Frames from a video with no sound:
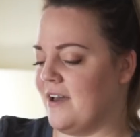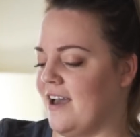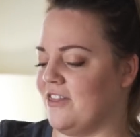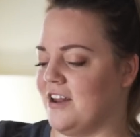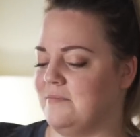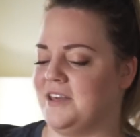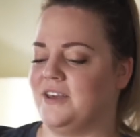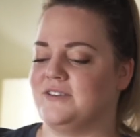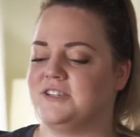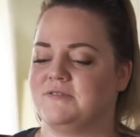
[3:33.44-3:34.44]
way, I thought it'd be
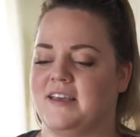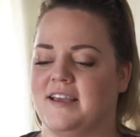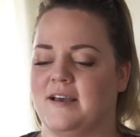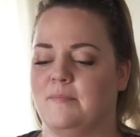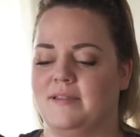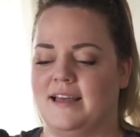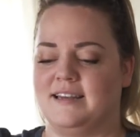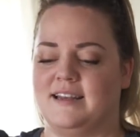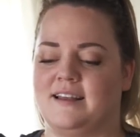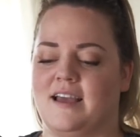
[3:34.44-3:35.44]
cute to do like a
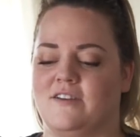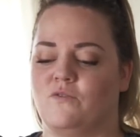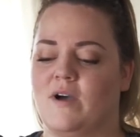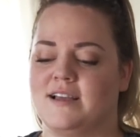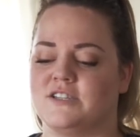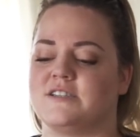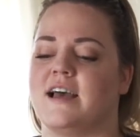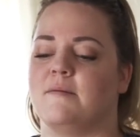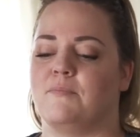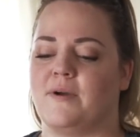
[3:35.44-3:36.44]
blended kind of white, just to
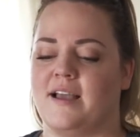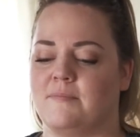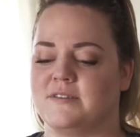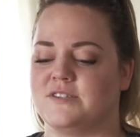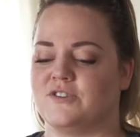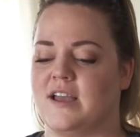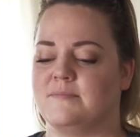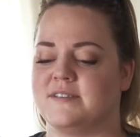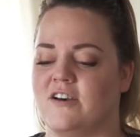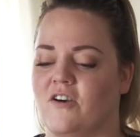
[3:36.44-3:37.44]
help break up the
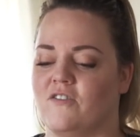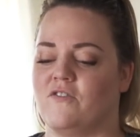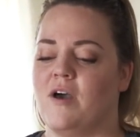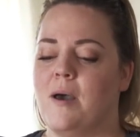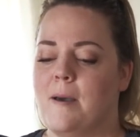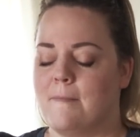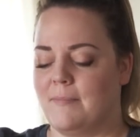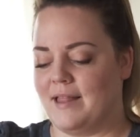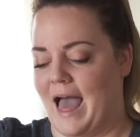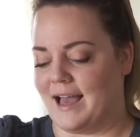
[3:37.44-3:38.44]
stripes of
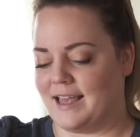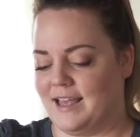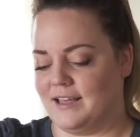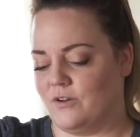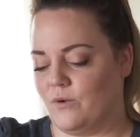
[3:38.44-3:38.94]
black and